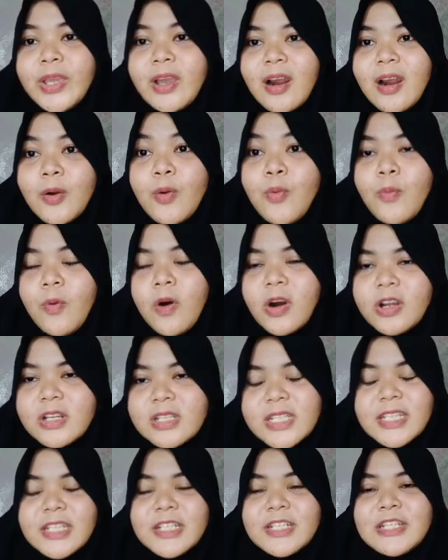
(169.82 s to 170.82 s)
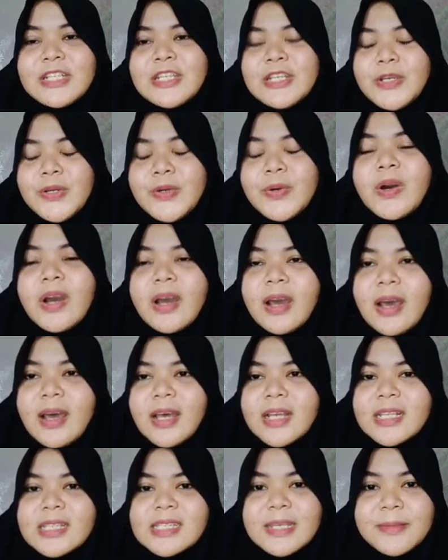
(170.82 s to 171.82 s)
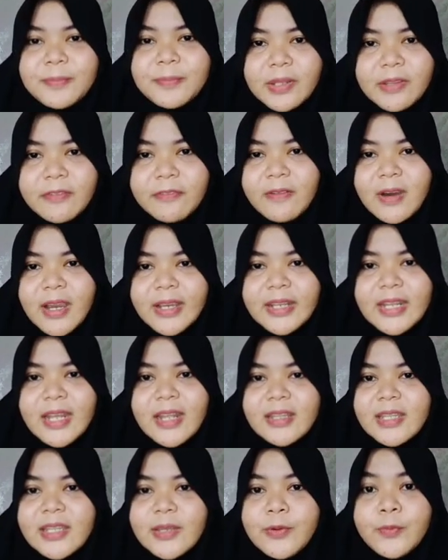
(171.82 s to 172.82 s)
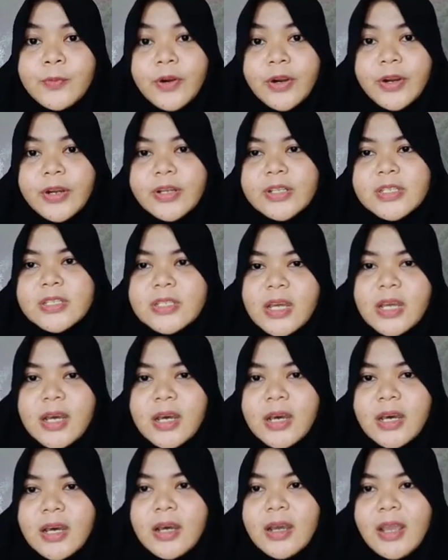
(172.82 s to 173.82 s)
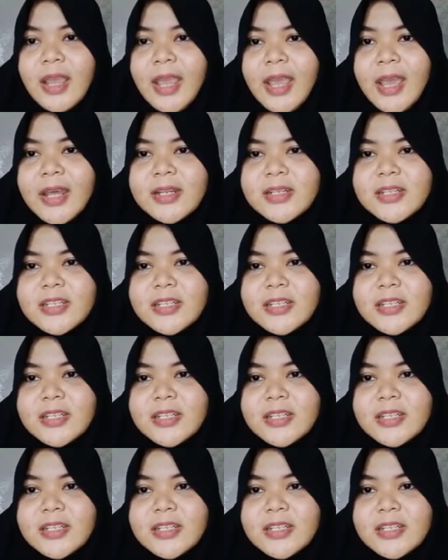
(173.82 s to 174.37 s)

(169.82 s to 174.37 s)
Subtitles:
wanting to simplify the words and